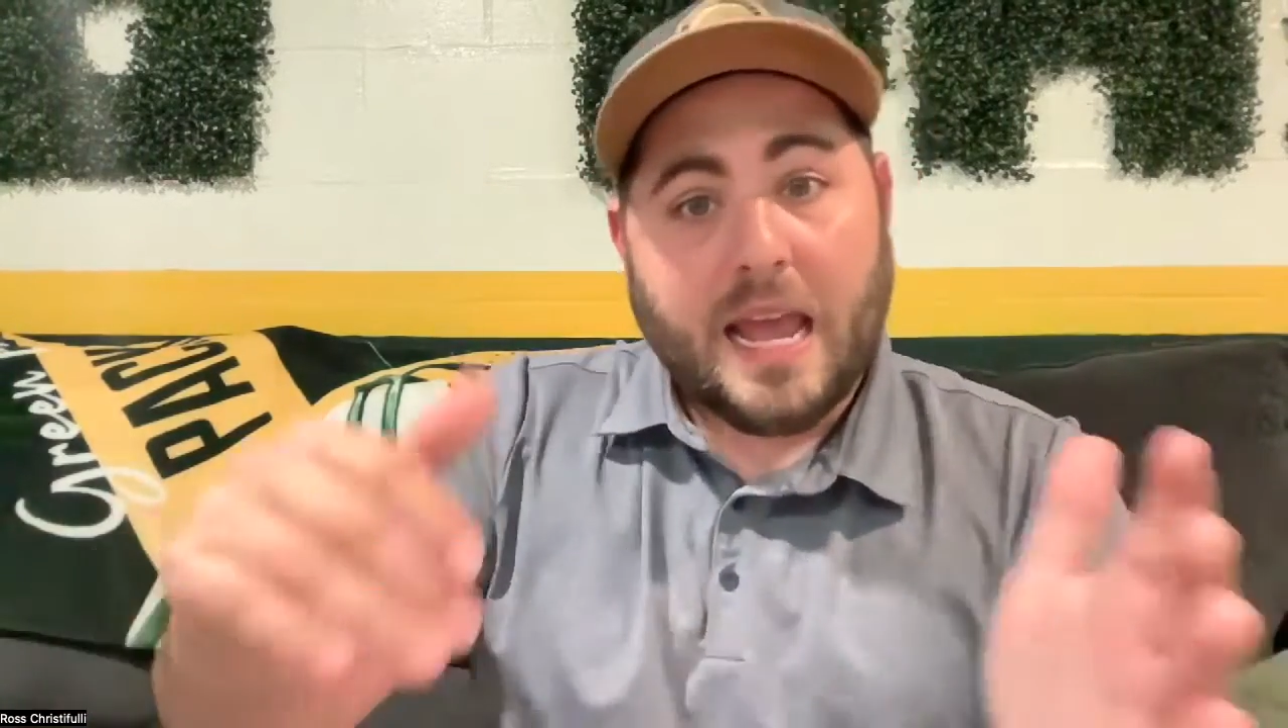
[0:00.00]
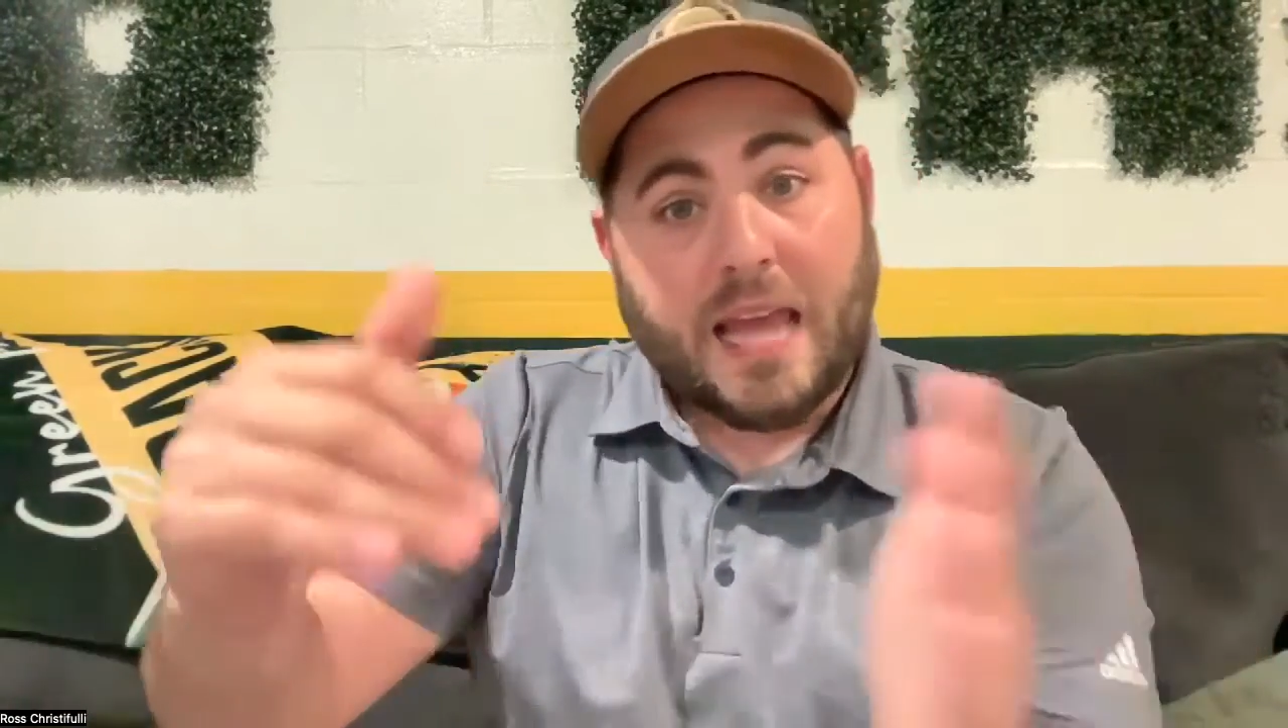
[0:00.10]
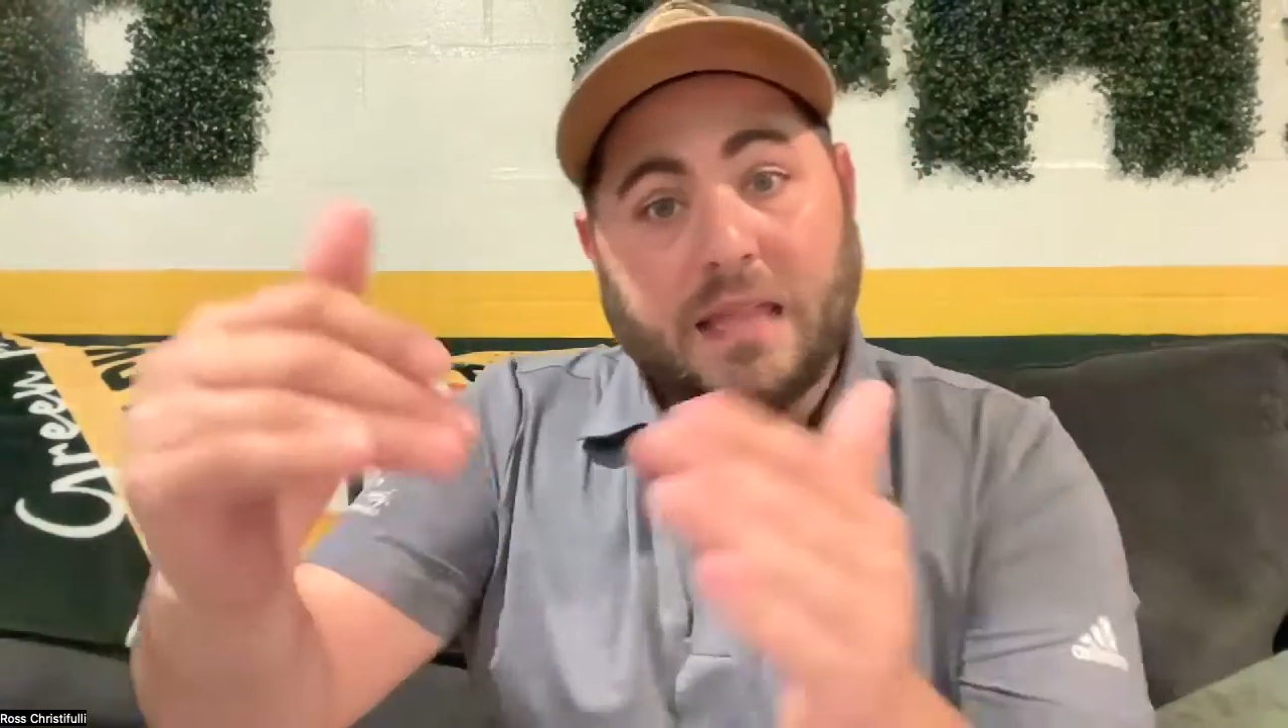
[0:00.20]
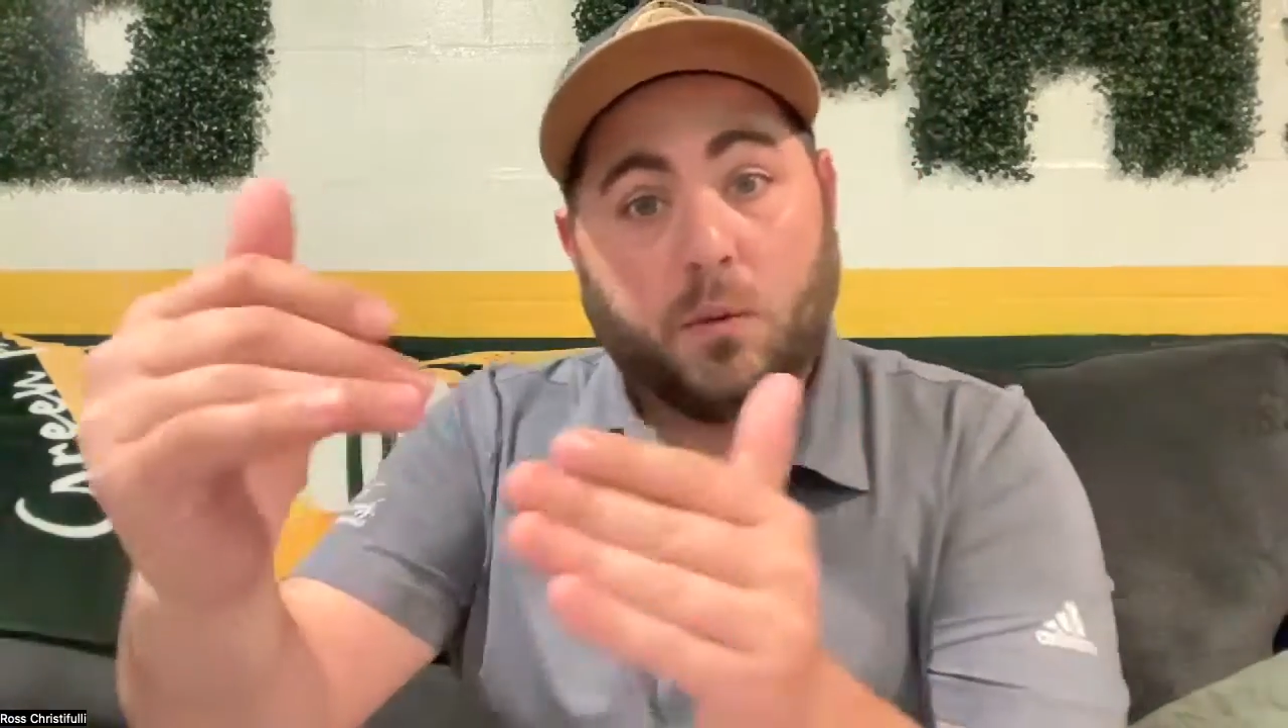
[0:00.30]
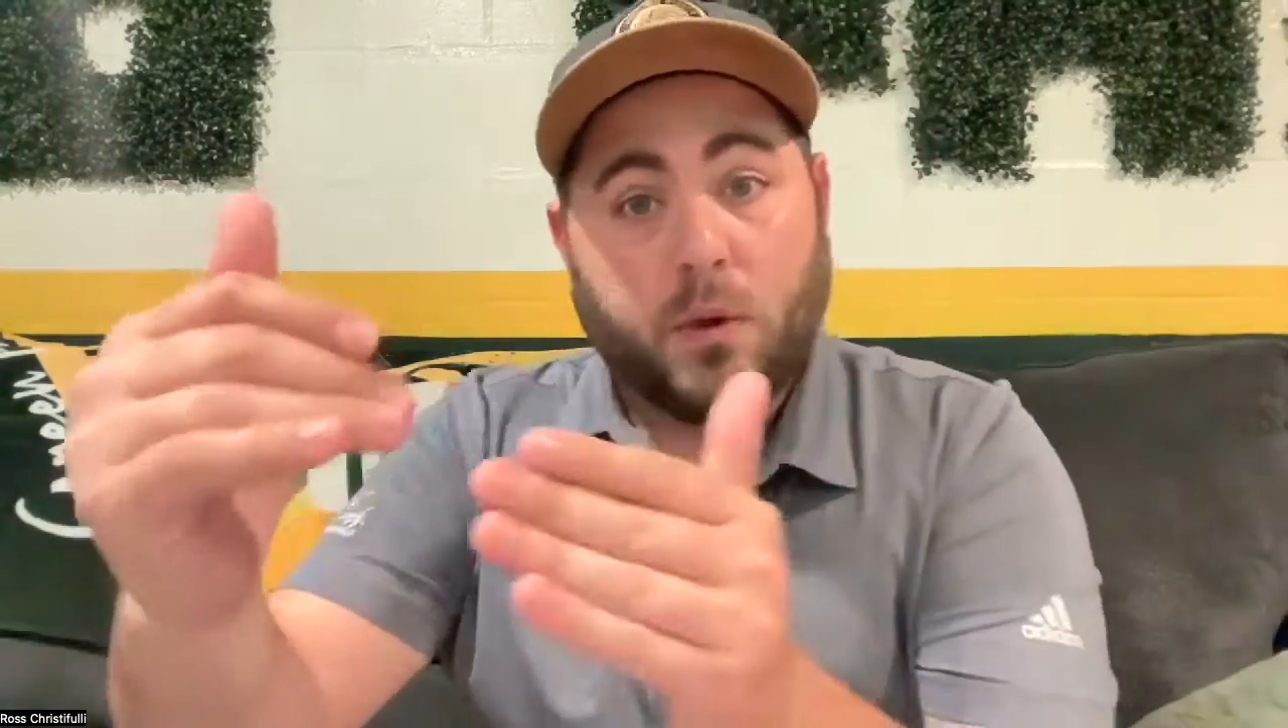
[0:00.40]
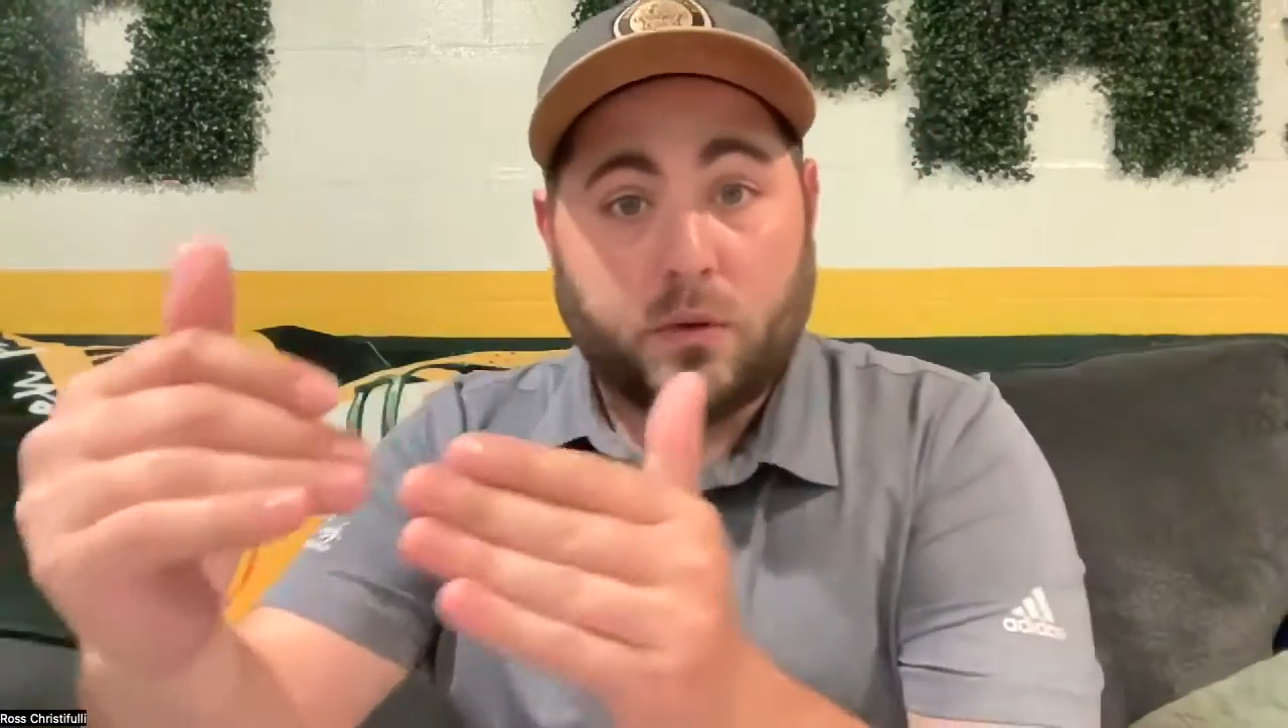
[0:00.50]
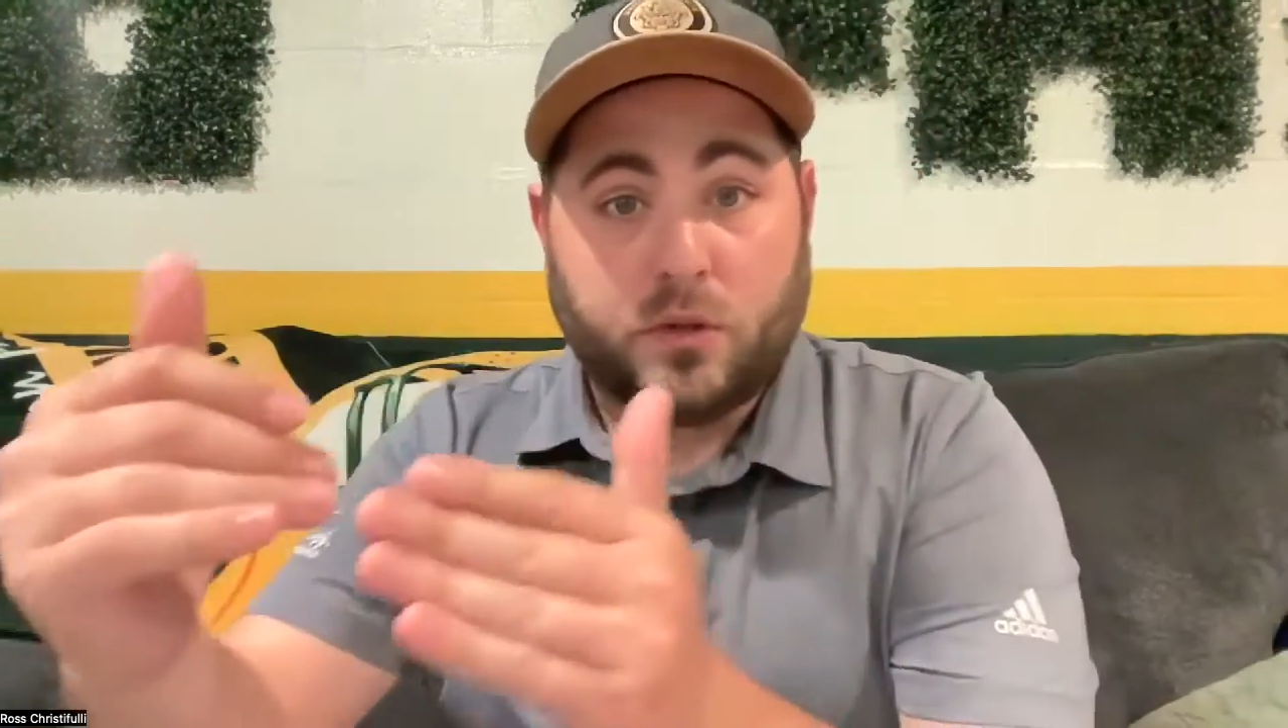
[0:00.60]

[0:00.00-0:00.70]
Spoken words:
And then when it